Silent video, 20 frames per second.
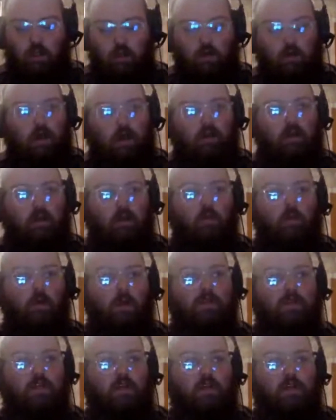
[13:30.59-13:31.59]
You know, I think
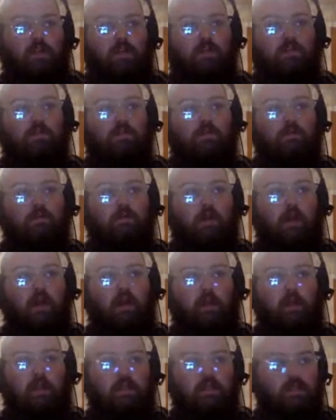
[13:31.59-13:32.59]
watching us
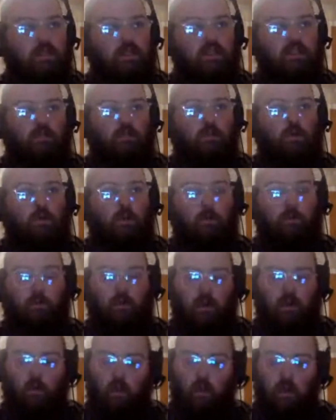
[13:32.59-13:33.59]
early season, we were
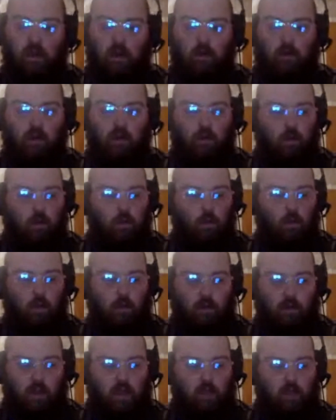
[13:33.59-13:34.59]
playing well. You know, we
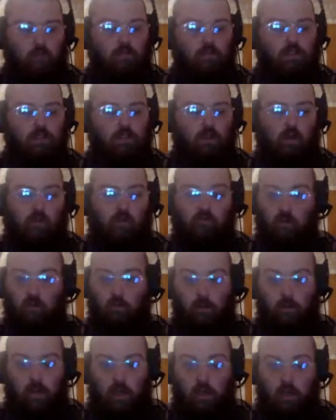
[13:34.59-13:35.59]
won games
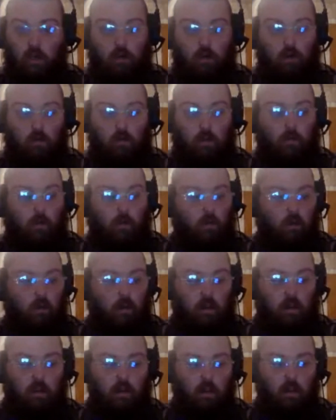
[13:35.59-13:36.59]
comfortably. You know, remember
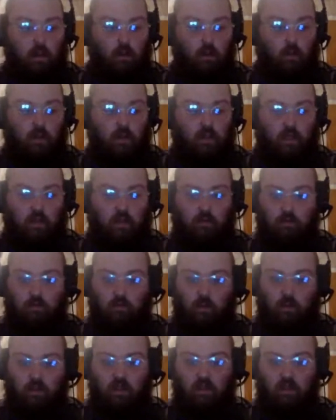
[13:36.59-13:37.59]
we we done
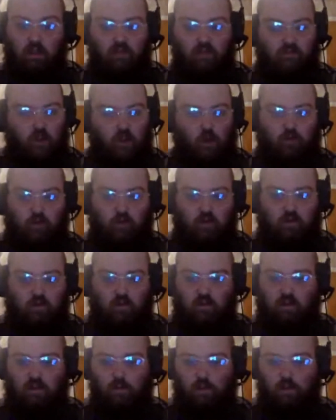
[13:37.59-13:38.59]
we done Livy over
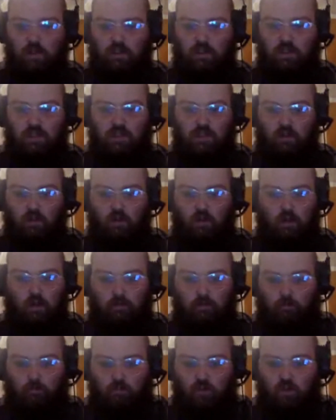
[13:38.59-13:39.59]
third game of the season. You know,
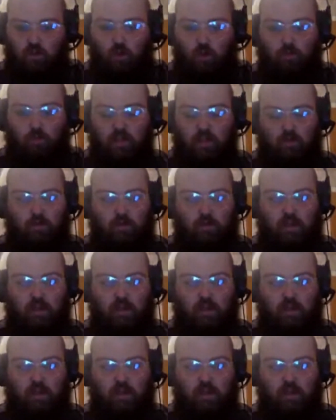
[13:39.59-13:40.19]
and nobody Aye.